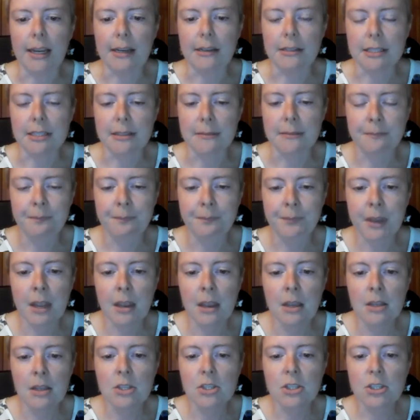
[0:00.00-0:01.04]
right.
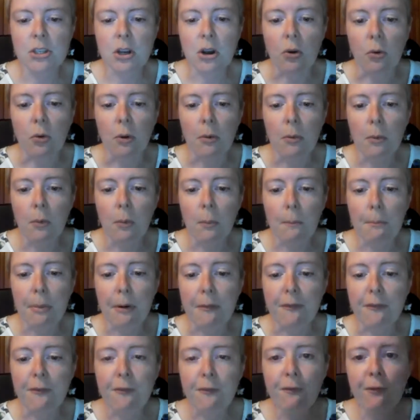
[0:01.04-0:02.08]
So
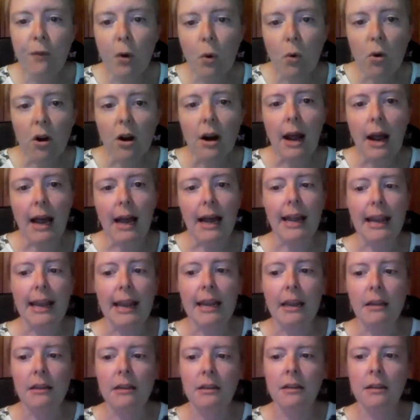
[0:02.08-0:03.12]
before
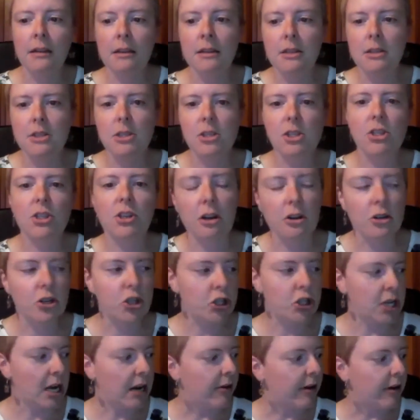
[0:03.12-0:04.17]
I start
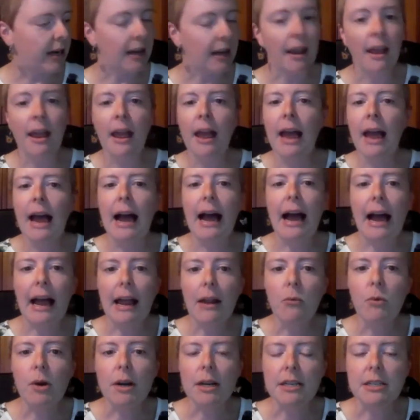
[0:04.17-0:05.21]
sharing,
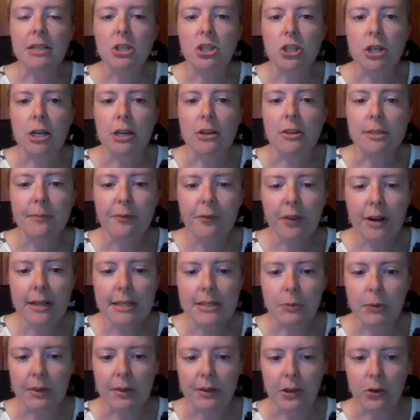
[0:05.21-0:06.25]
I wanted to share some
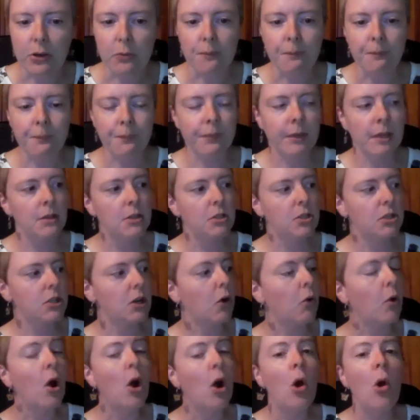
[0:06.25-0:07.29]
friends with you.
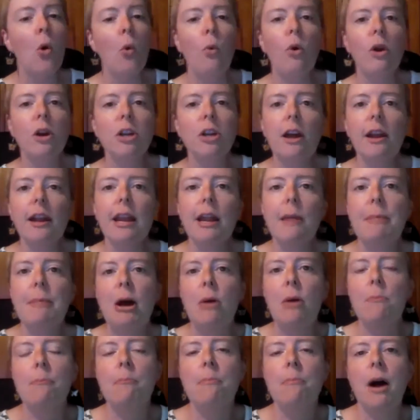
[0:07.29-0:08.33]
So we're talking
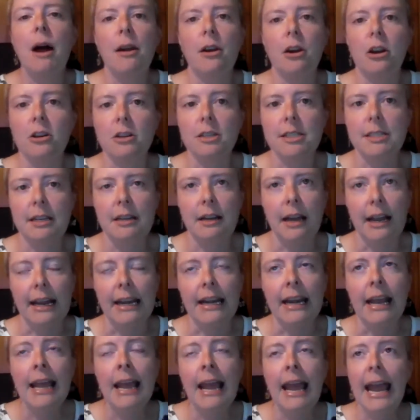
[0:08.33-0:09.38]
about monarchs
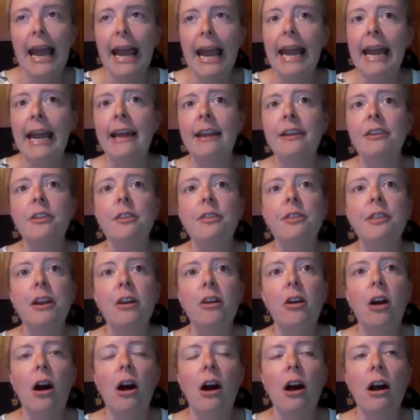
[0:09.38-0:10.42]
tonight, and
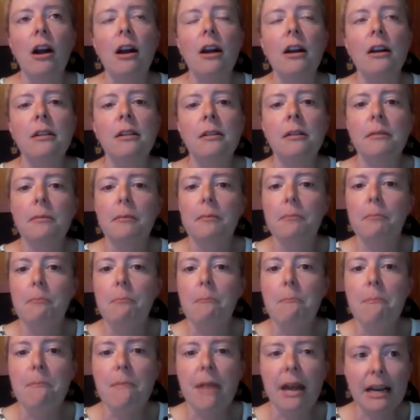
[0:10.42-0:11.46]
there are
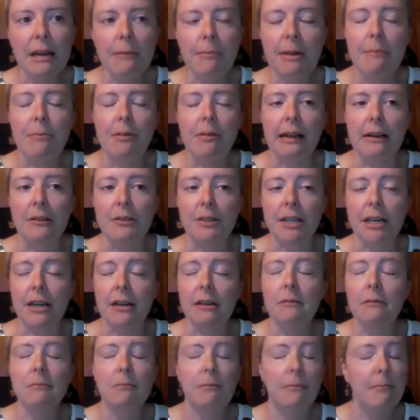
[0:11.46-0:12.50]
many people out
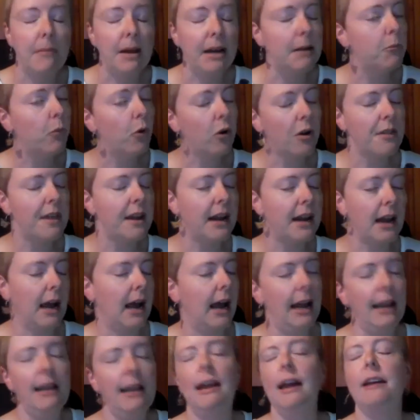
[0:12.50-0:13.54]
there, many more than
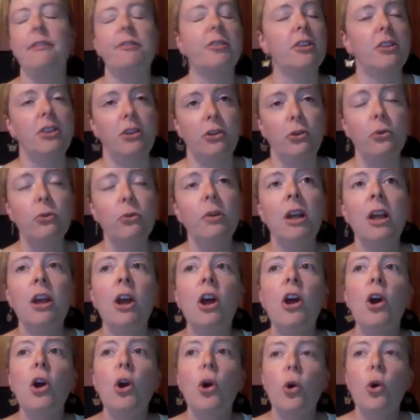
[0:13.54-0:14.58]
I ever knew,
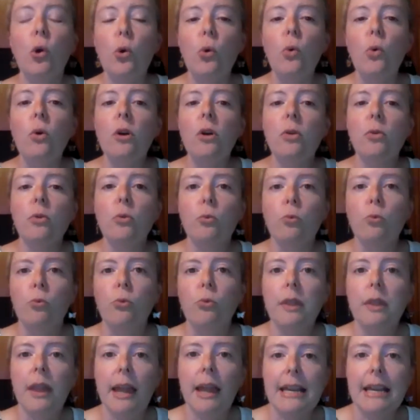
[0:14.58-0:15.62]
who
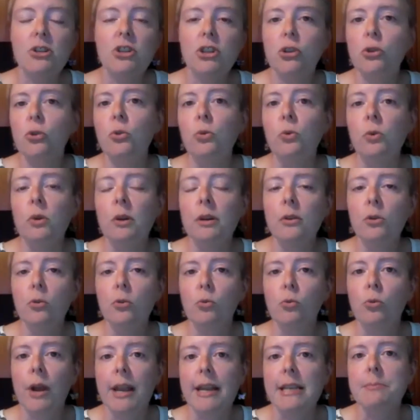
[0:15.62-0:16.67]
like to
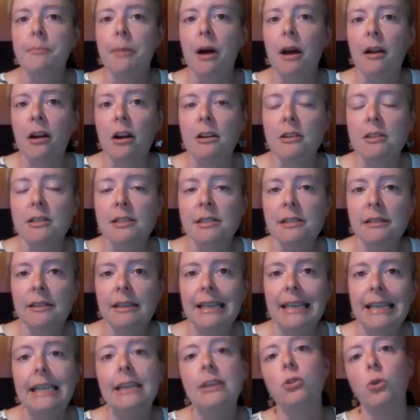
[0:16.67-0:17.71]
raise monarchs
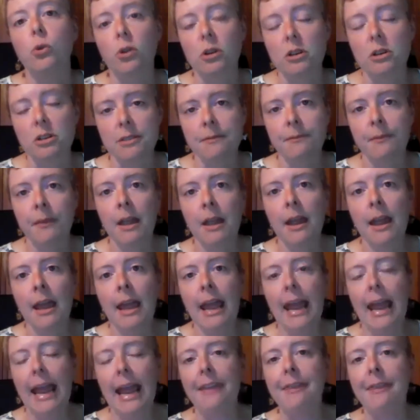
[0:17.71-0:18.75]
indoors.
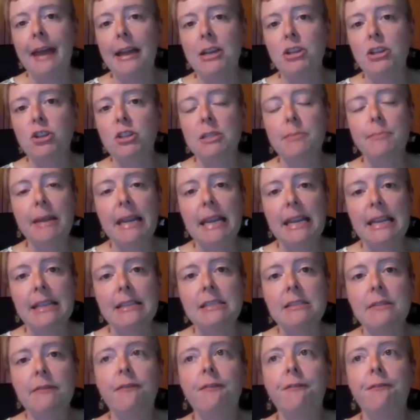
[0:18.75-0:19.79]
And that just
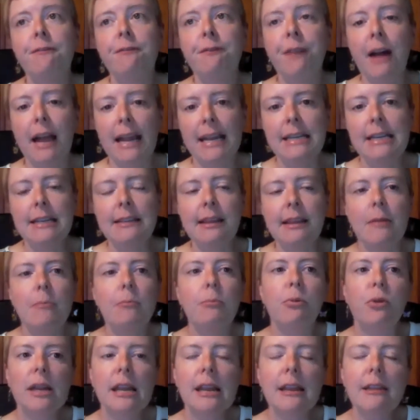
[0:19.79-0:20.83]
means finding
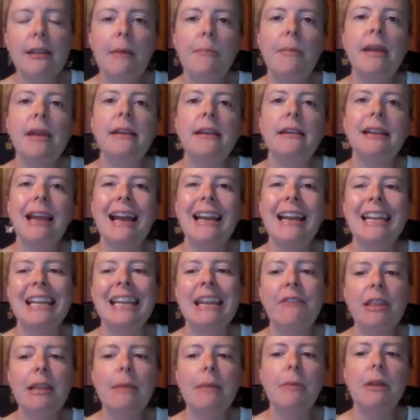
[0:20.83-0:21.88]
them, bringing them in, kind of
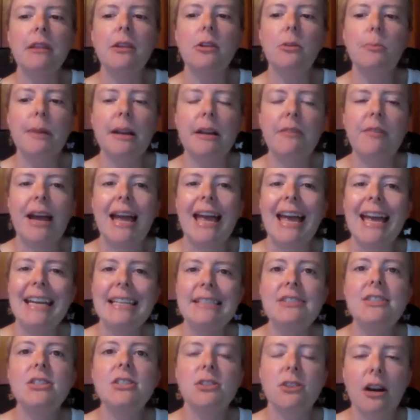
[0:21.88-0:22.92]
giving them a little bit of a
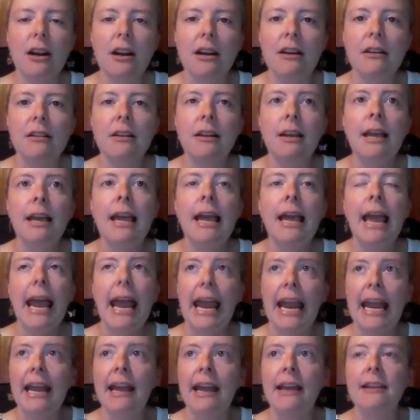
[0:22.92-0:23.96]
head start
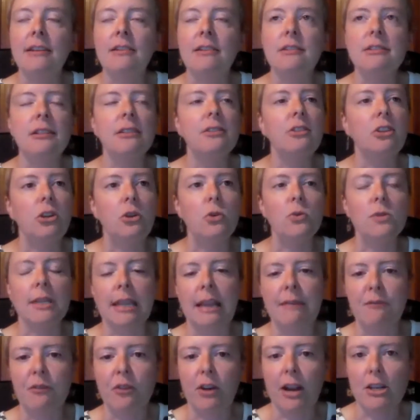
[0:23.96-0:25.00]
and using
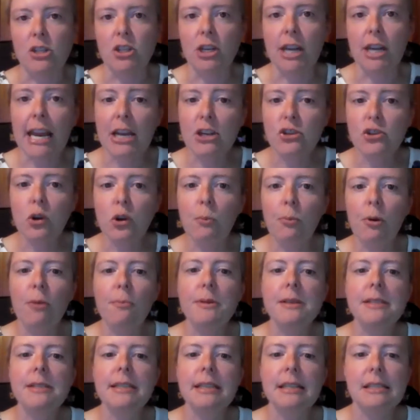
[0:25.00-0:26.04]
them for educational
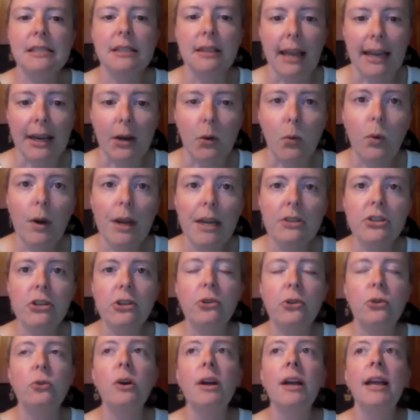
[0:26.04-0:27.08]
purposes like we
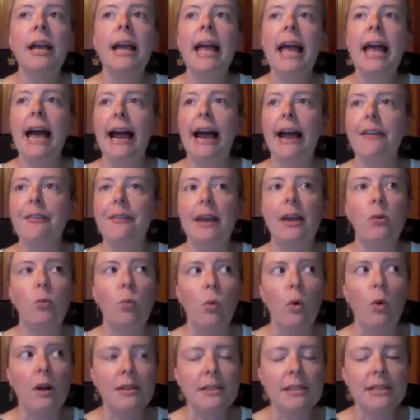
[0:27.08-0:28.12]
do. And then
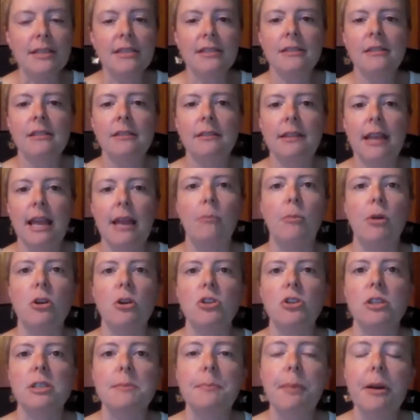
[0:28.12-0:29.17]
once they
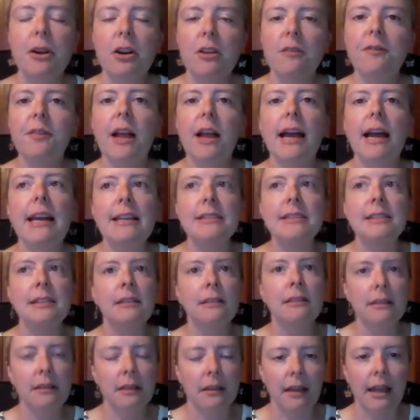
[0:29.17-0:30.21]
emerge as butterflies,
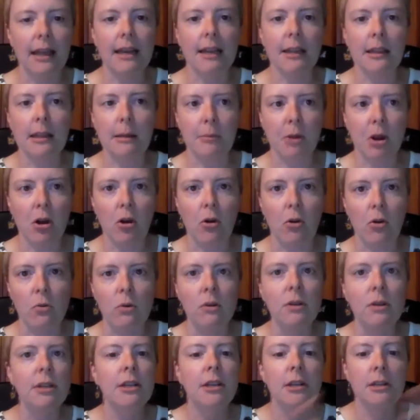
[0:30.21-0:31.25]
letting them
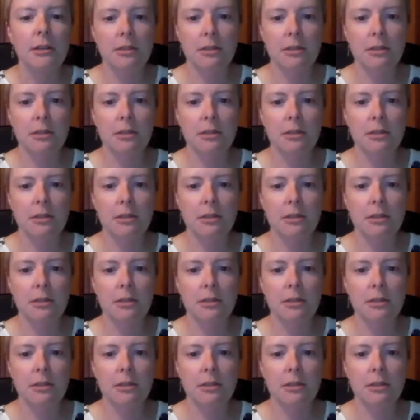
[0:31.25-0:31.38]
go